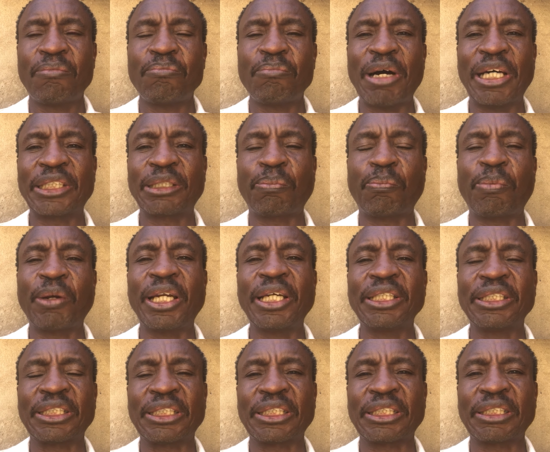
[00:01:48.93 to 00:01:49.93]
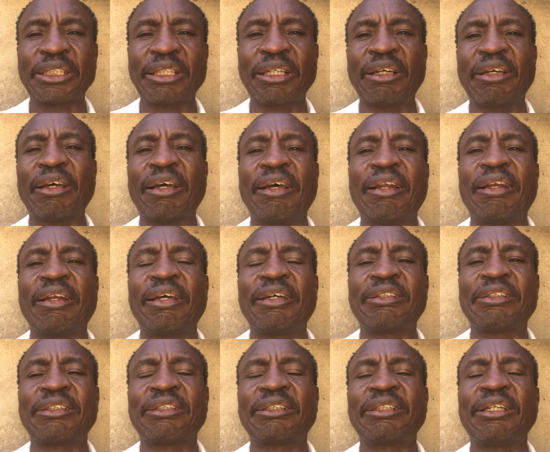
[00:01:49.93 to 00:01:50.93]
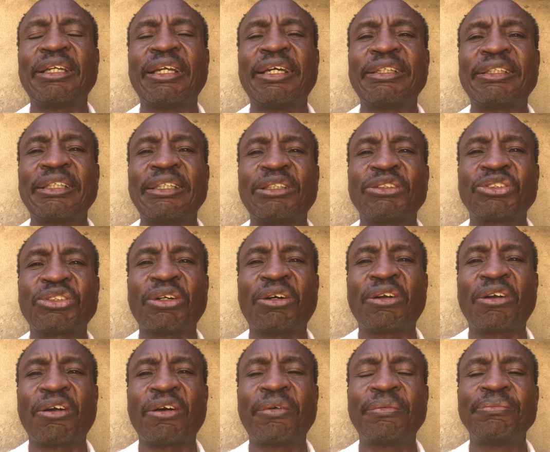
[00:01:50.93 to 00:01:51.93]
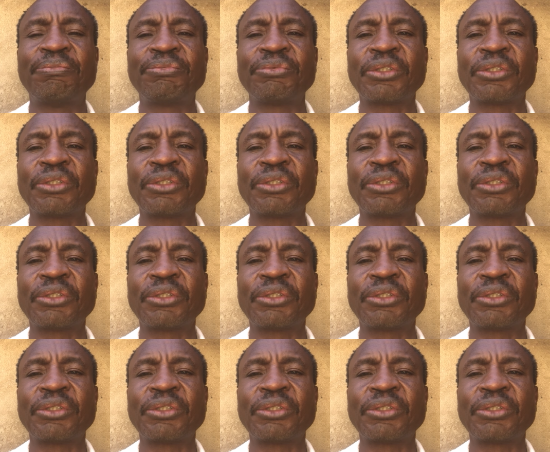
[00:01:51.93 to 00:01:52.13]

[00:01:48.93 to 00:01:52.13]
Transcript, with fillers: But please let, let it follow